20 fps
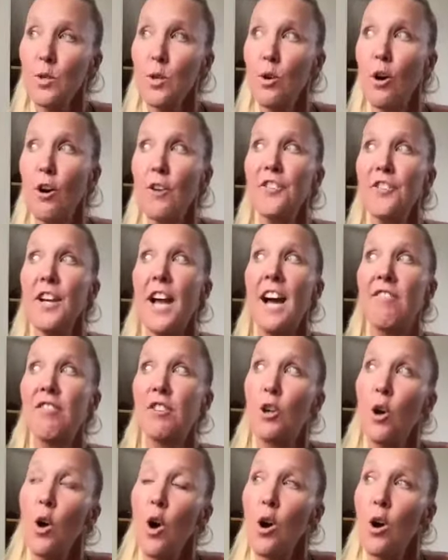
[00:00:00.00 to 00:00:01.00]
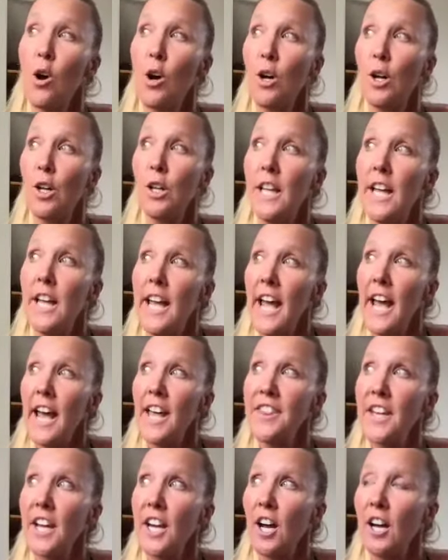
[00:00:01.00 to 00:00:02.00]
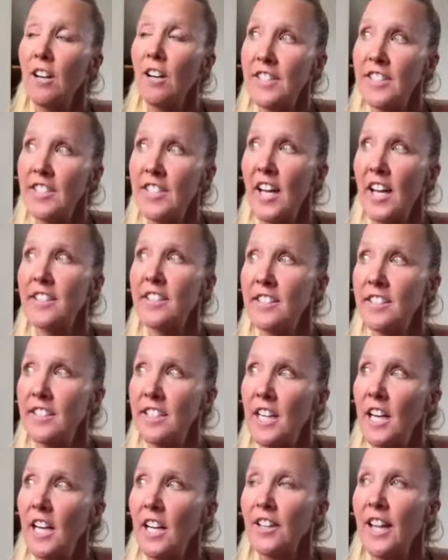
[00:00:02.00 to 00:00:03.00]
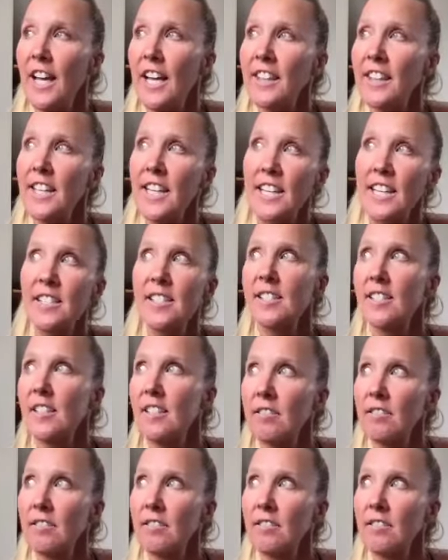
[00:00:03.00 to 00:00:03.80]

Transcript: or if you have a goal and then all of a sudden, like things,